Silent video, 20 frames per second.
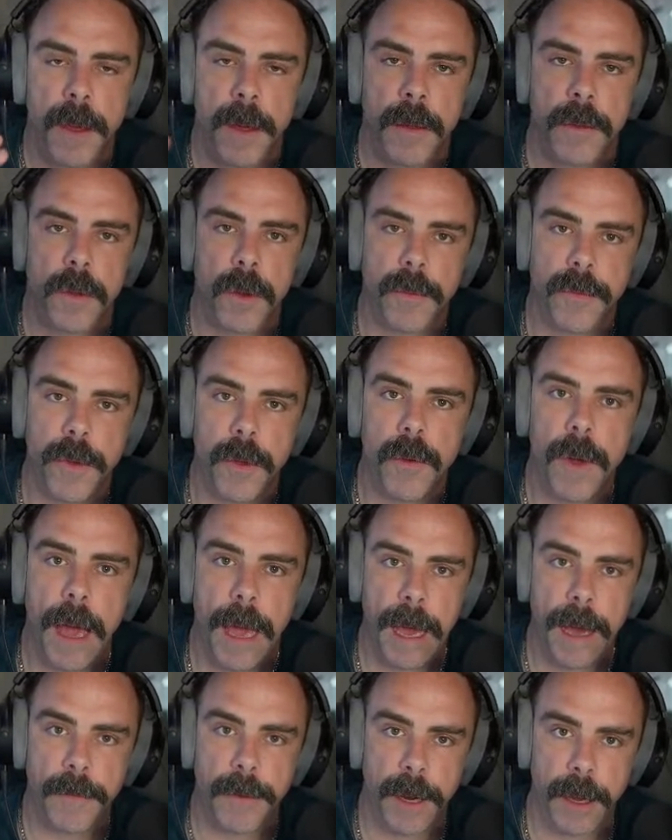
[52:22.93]
So if you
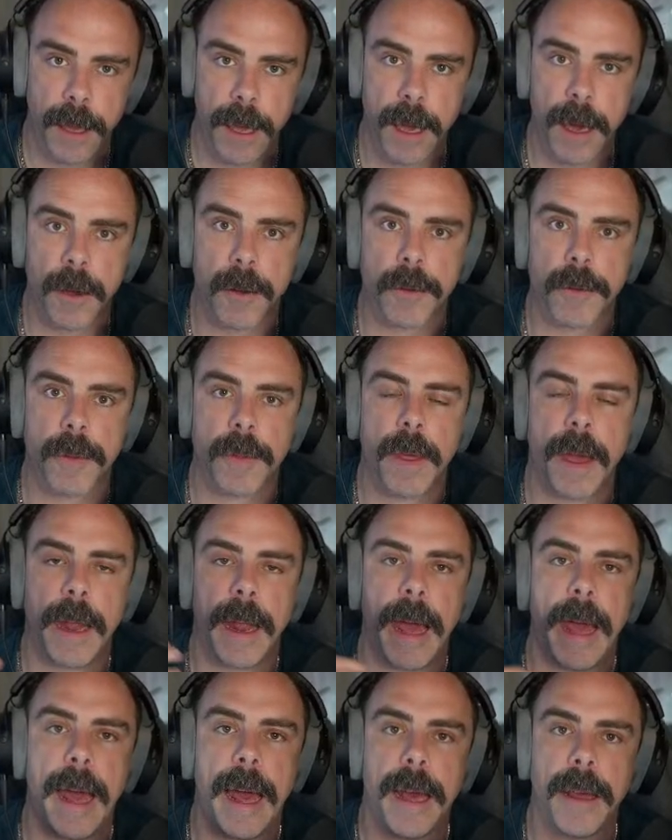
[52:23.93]
have an account that
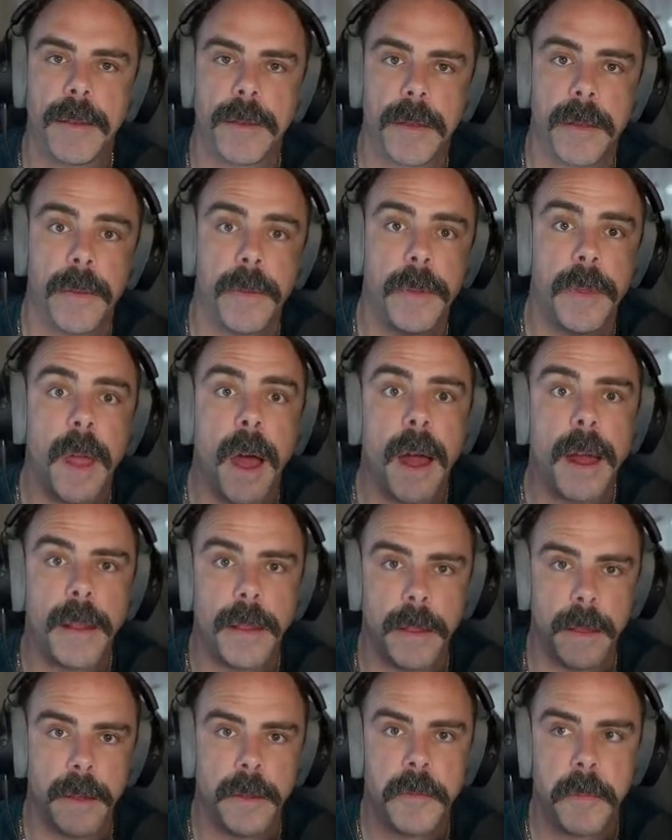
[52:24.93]
has not
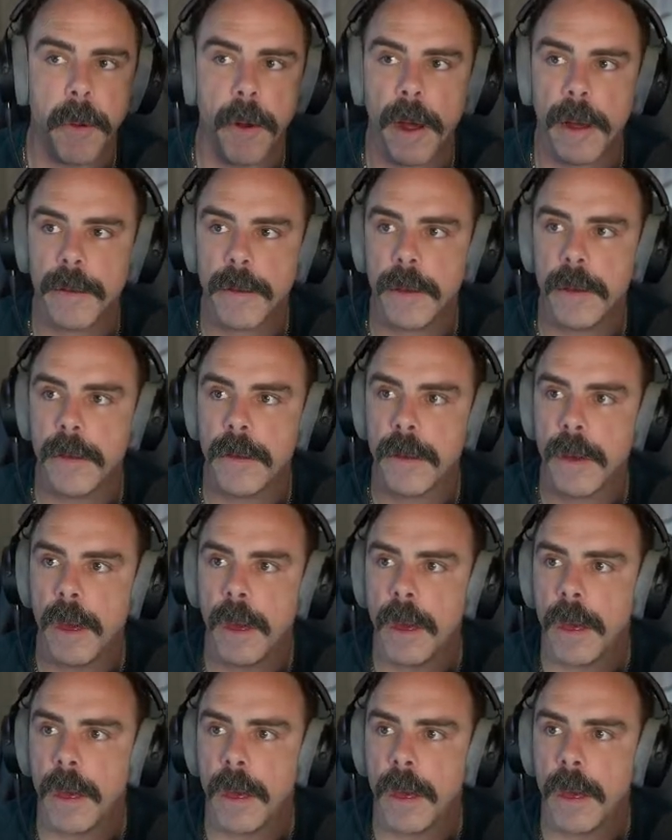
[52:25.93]
list prices,